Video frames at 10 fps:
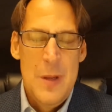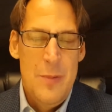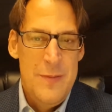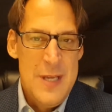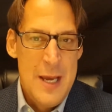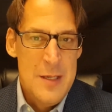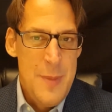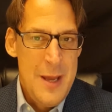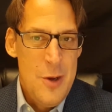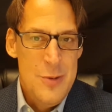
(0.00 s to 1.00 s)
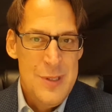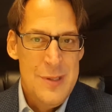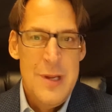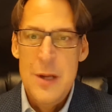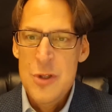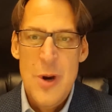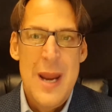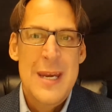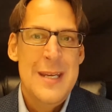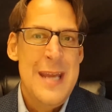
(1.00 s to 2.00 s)
We've talked about
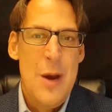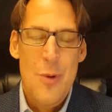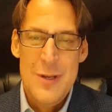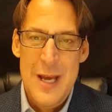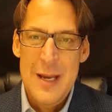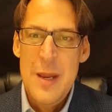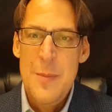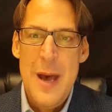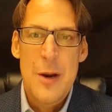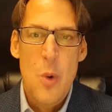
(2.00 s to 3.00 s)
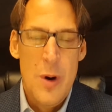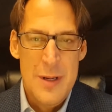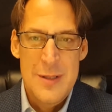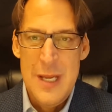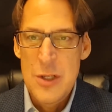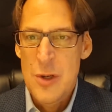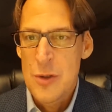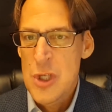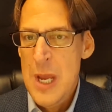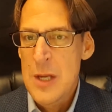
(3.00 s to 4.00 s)
training. Now we're talking about
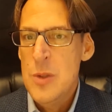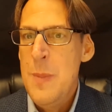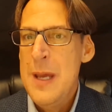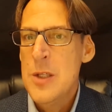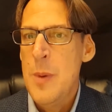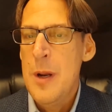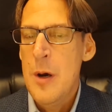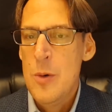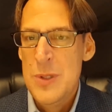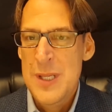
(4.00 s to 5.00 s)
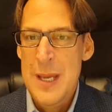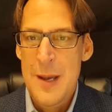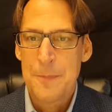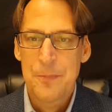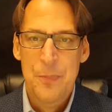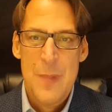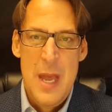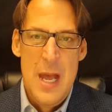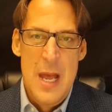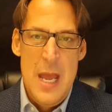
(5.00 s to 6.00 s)
organizational change management, OCM.
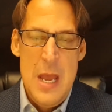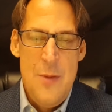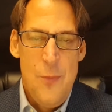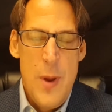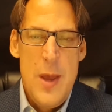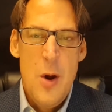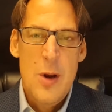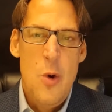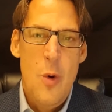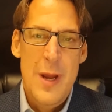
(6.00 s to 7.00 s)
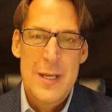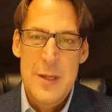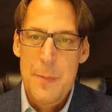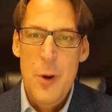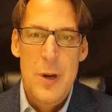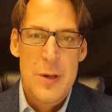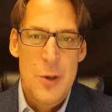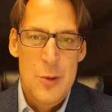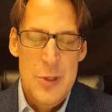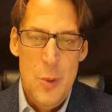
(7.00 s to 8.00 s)
If we are going to put a
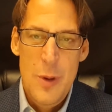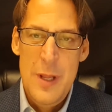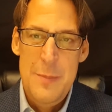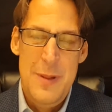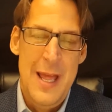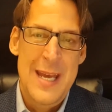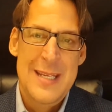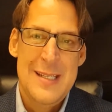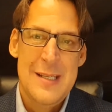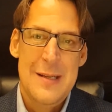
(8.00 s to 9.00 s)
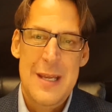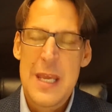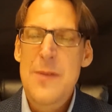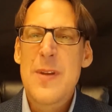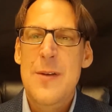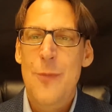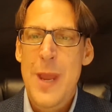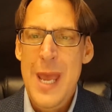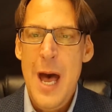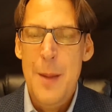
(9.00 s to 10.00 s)
new tool in place, even if
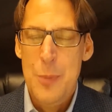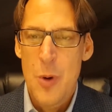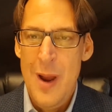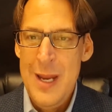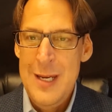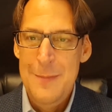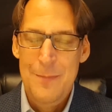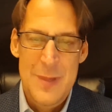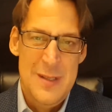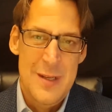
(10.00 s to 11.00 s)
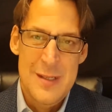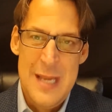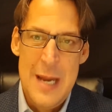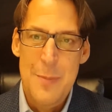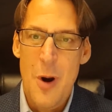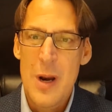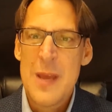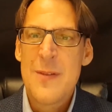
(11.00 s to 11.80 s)
we upgrade, it's a sidebar.